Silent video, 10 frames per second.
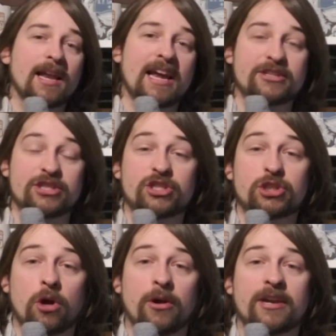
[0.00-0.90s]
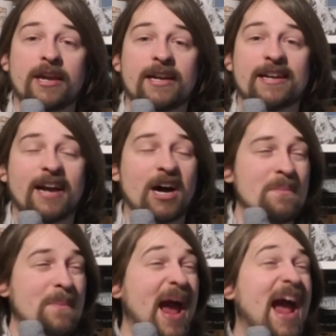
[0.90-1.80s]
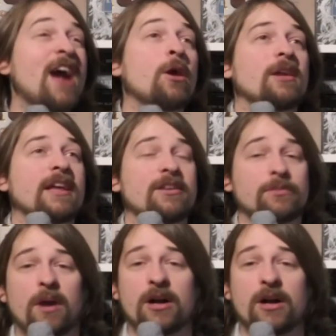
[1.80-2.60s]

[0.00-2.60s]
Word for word: Alexis Sorokin, an unparalleled